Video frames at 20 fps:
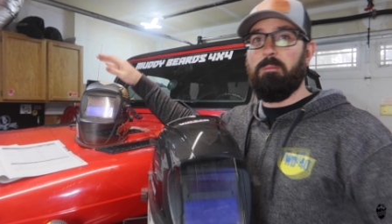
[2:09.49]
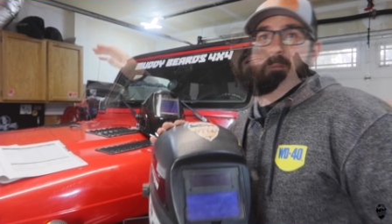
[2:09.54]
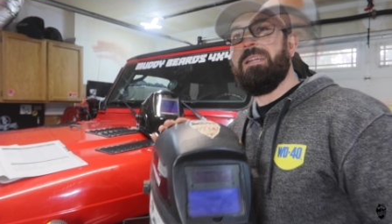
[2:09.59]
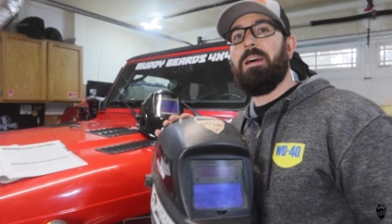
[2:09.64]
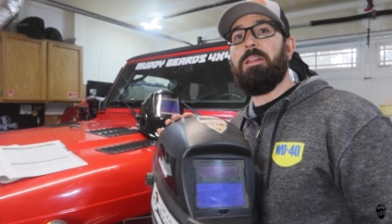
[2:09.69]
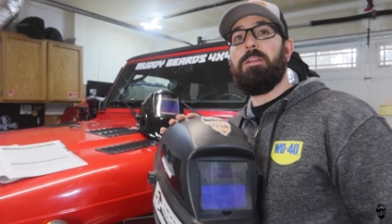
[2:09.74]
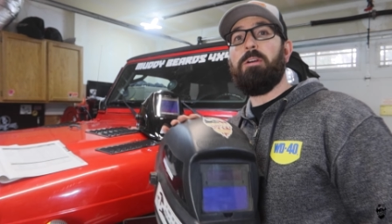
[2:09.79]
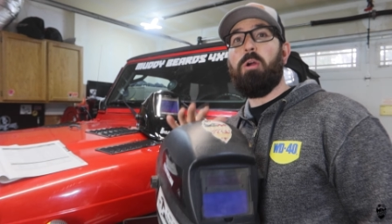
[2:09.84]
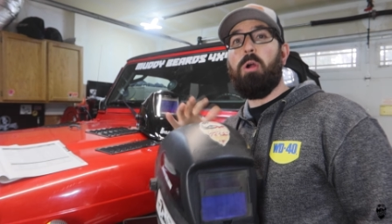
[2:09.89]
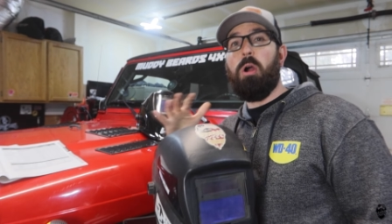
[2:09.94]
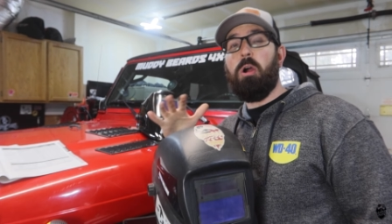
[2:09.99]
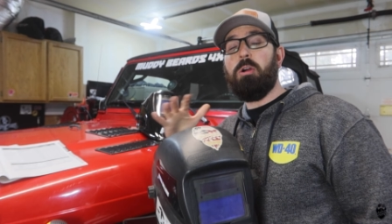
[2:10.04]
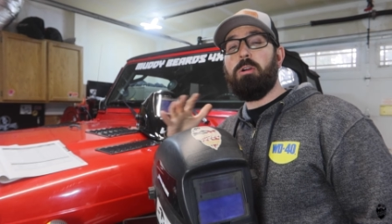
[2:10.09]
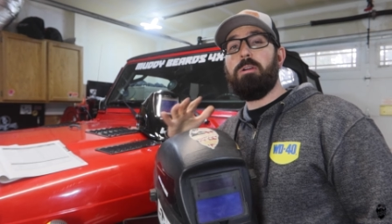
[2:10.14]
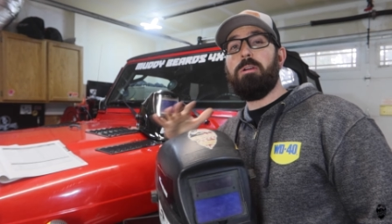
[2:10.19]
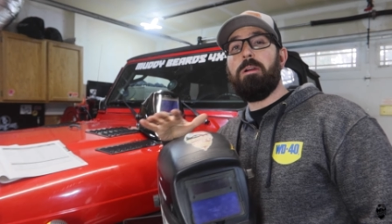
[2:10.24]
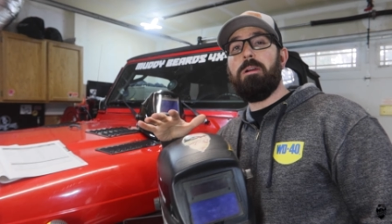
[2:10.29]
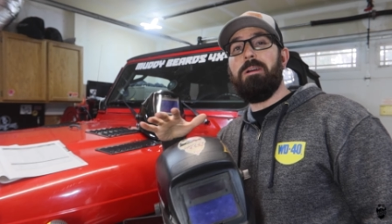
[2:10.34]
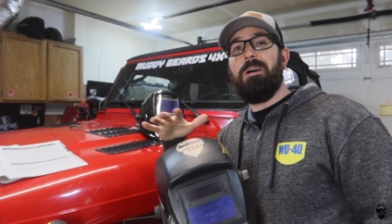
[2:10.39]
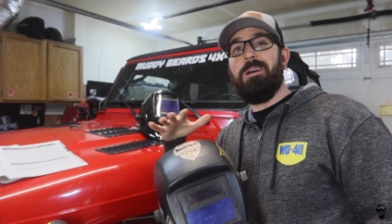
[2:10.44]
Now, there
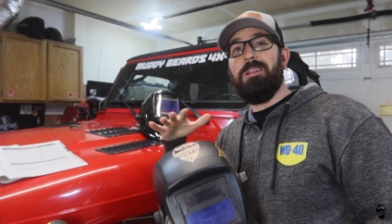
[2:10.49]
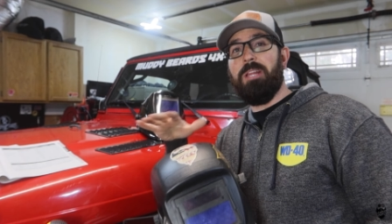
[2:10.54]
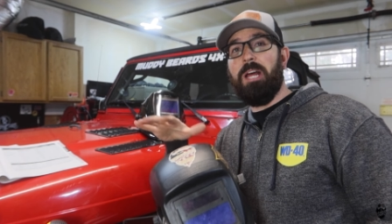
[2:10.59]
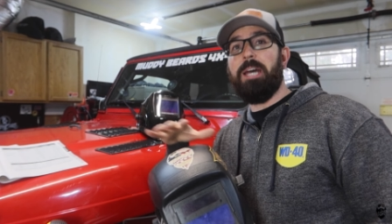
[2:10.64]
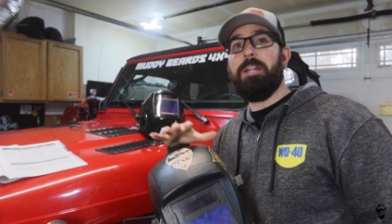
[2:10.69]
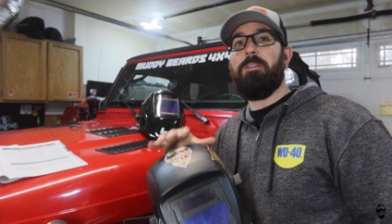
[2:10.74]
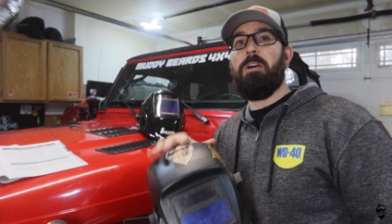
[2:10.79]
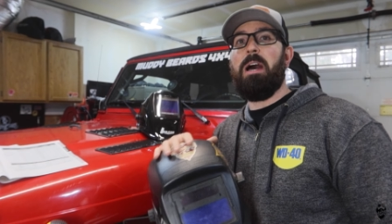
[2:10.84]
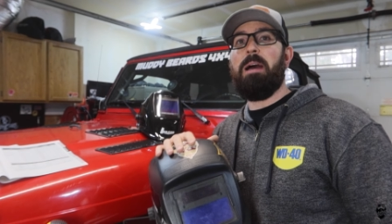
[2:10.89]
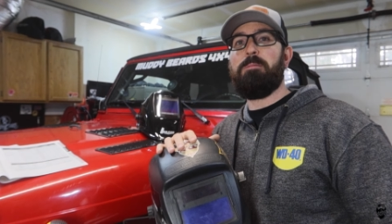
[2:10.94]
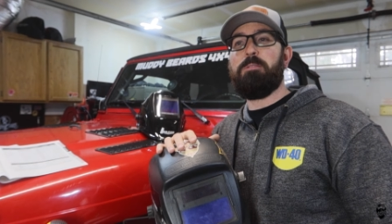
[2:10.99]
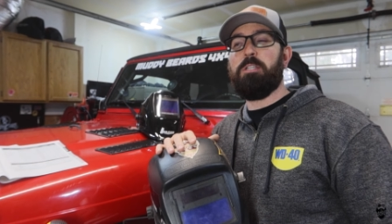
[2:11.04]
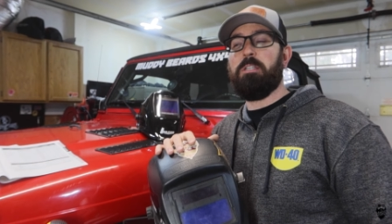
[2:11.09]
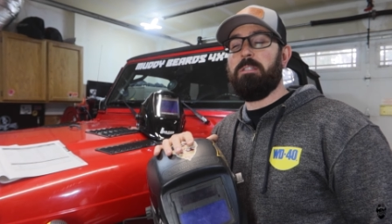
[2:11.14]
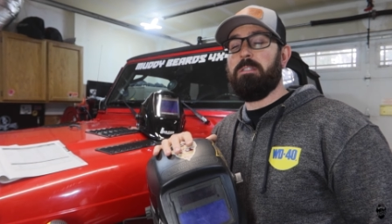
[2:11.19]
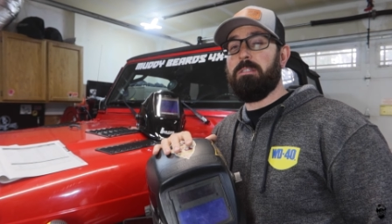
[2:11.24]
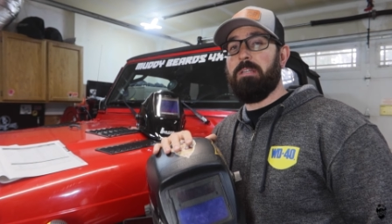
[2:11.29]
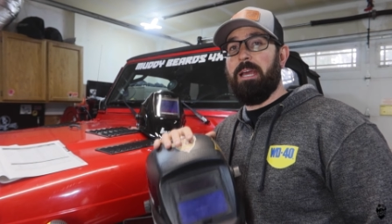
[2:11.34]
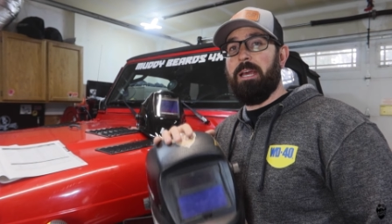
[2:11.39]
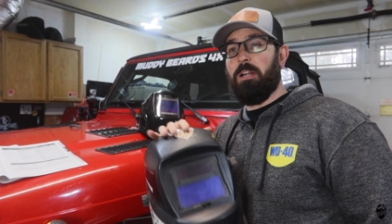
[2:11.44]
are a lot of
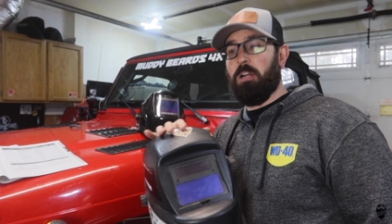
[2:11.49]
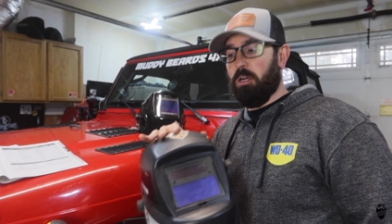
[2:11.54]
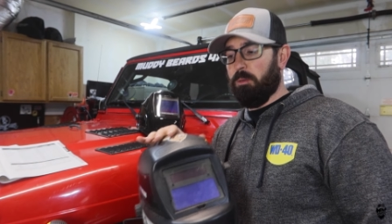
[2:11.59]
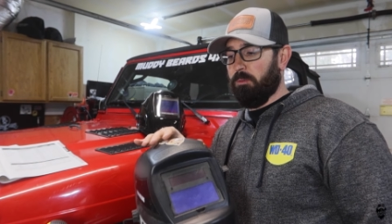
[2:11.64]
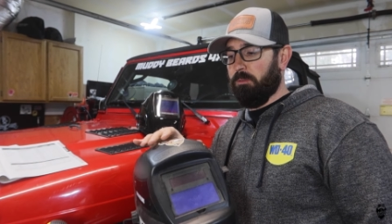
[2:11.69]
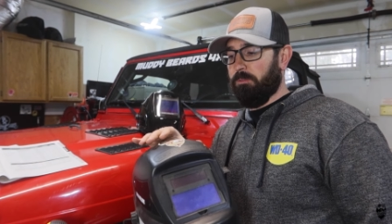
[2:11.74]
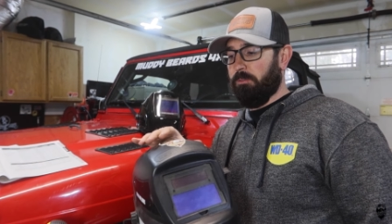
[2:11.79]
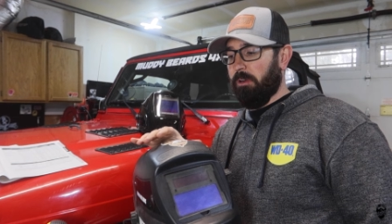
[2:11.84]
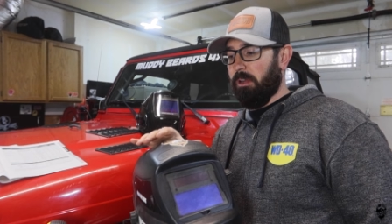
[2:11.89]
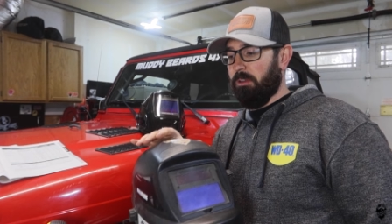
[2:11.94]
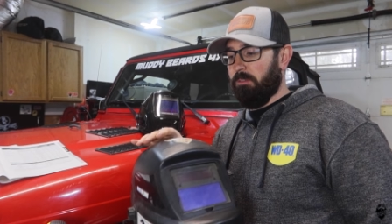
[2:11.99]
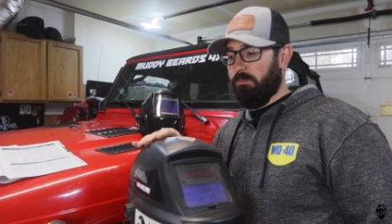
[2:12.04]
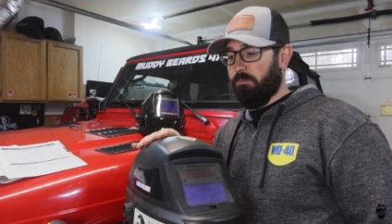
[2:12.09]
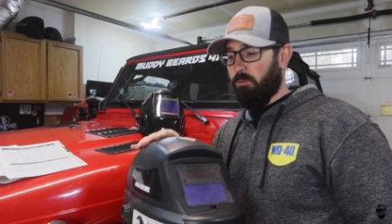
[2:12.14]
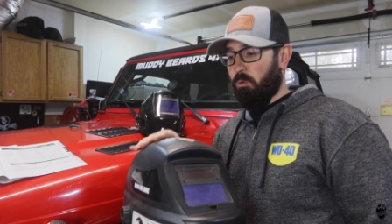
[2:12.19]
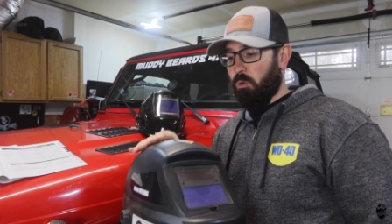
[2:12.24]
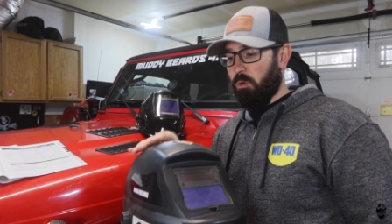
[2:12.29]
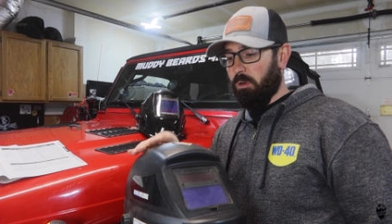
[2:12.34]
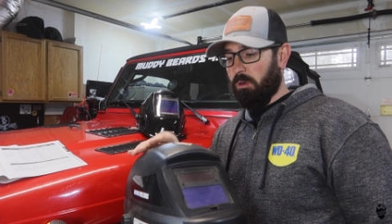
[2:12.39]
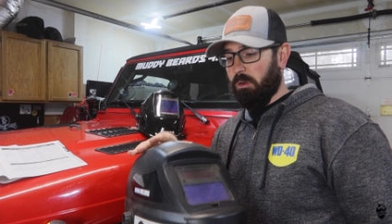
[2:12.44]
options at Harbor Freight
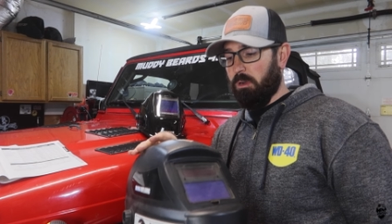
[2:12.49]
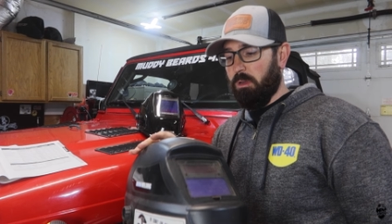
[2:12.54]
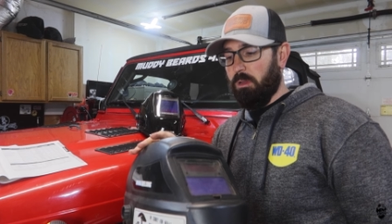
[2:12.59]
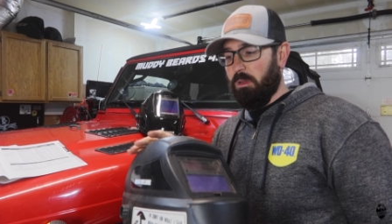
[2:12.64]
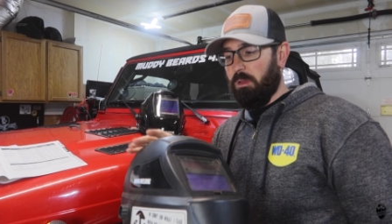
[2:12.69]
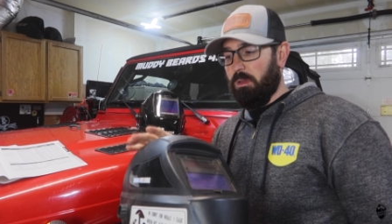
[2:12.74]
for